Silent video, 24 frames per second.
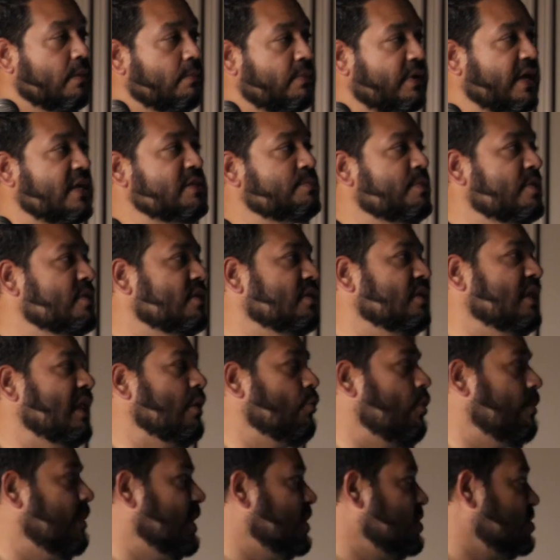But as Brother
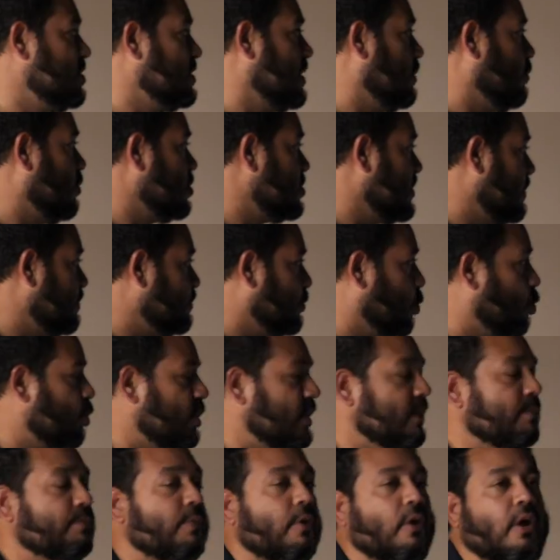Dalawar mentioned, the most
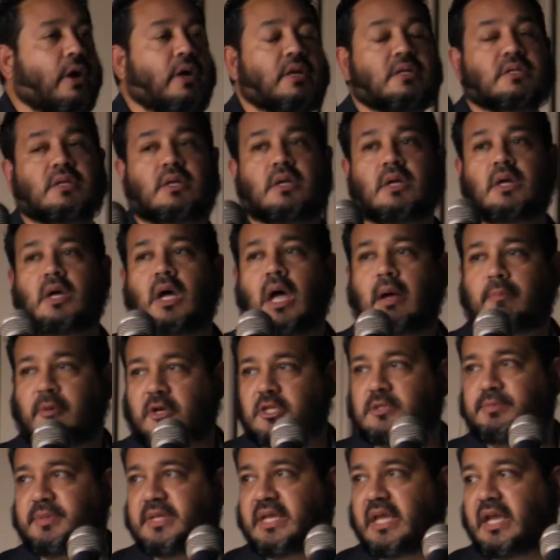important part
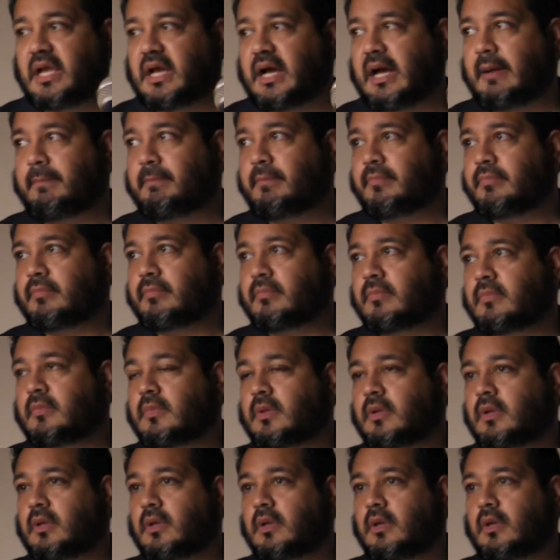about speaking up
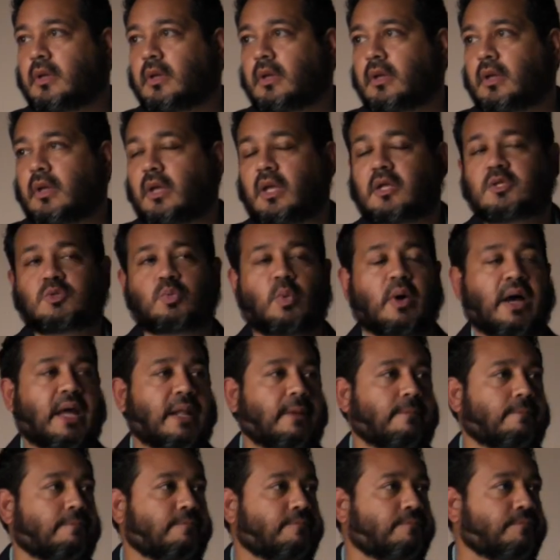is
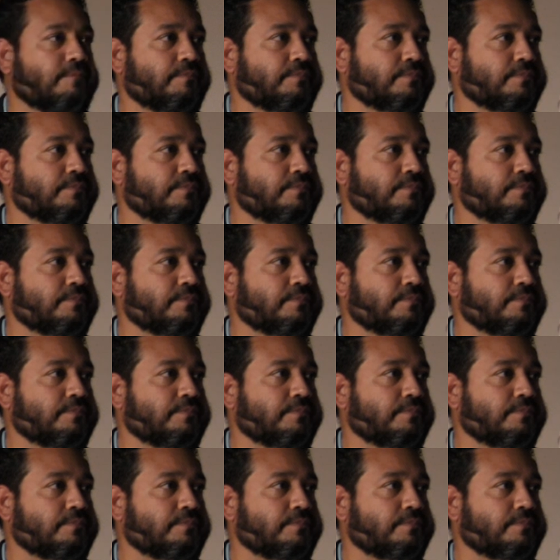what?